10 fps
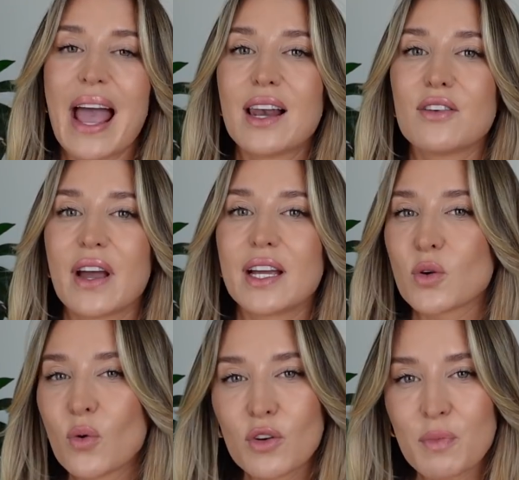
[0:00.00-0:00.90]
elevate
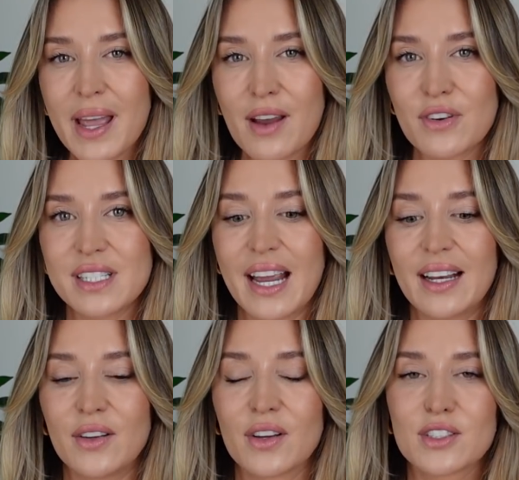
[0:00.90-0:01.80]
all of my everyday
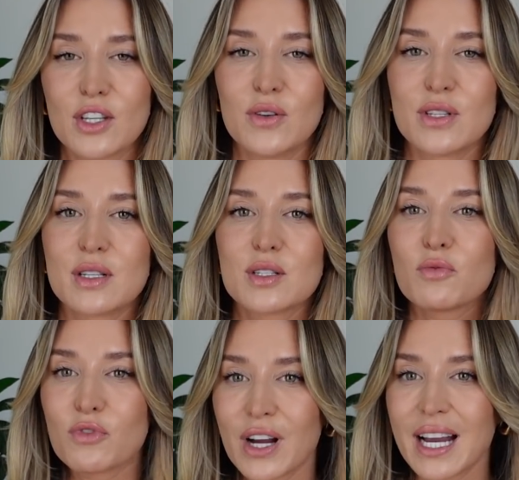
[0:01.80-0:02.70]
looks using
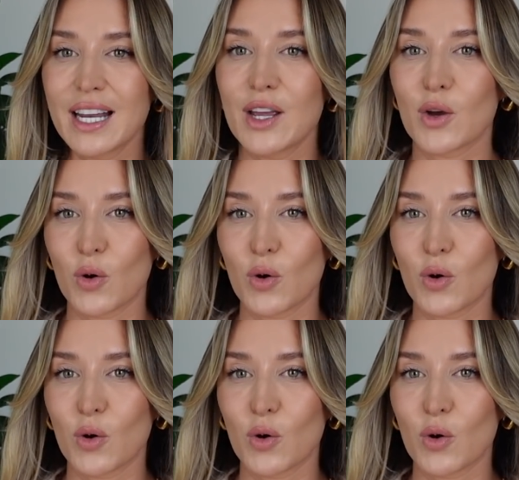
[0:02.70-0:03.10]
some really